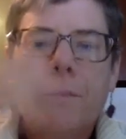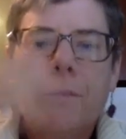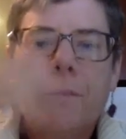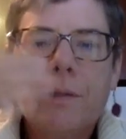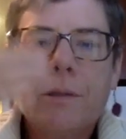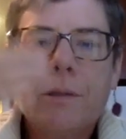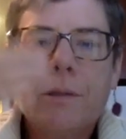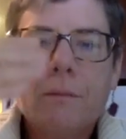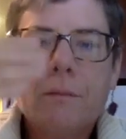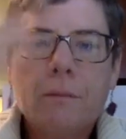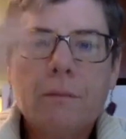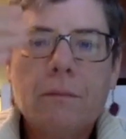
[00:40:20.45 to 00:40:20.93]

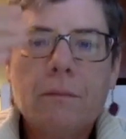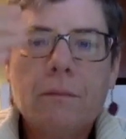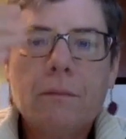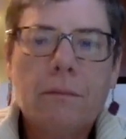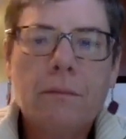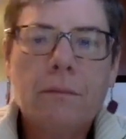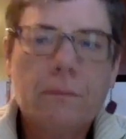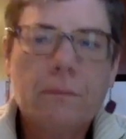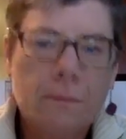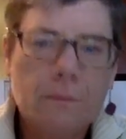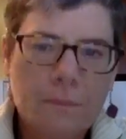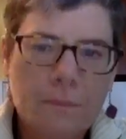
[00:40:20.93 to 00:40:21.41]
Just
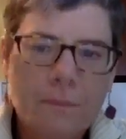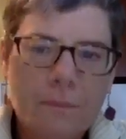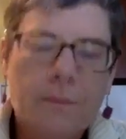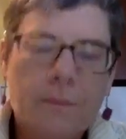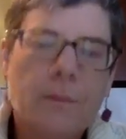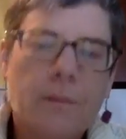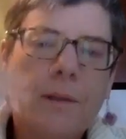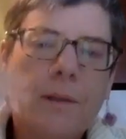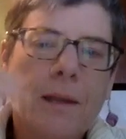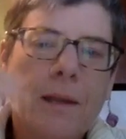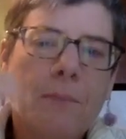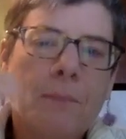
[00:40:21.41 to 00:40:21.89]

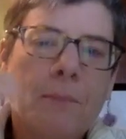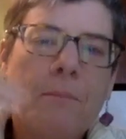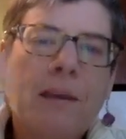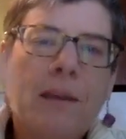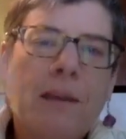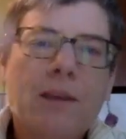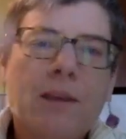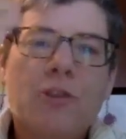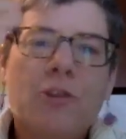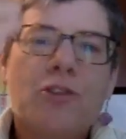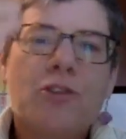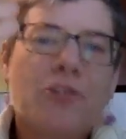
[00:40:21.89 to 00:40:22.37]
like
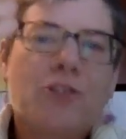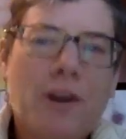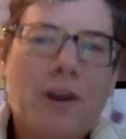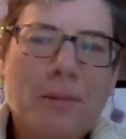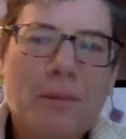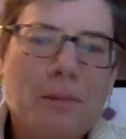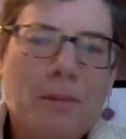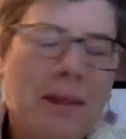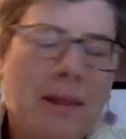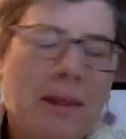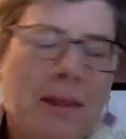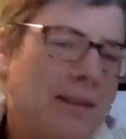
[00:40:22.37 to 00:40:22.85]
make your
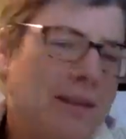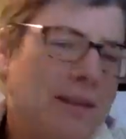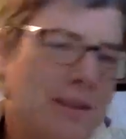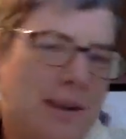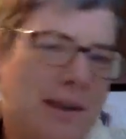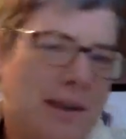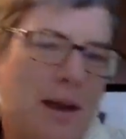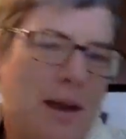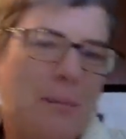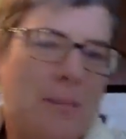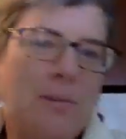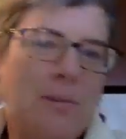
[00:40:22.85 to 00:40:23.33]
start place a
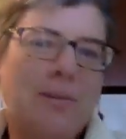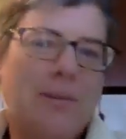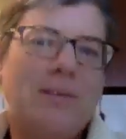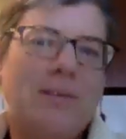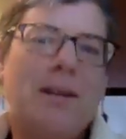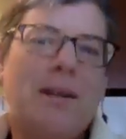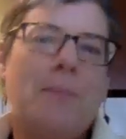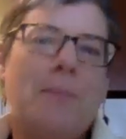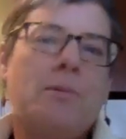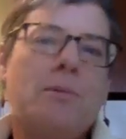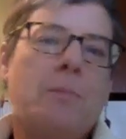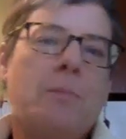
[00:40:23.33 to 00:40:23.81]
couple
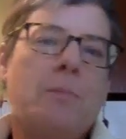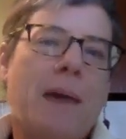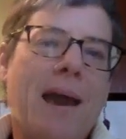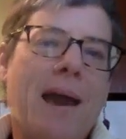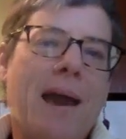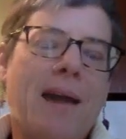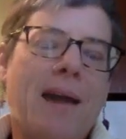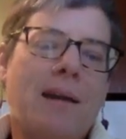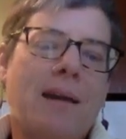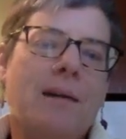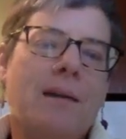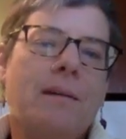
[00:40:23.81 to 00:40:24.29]
steps
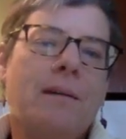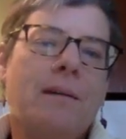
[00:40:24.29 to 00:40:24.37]
back.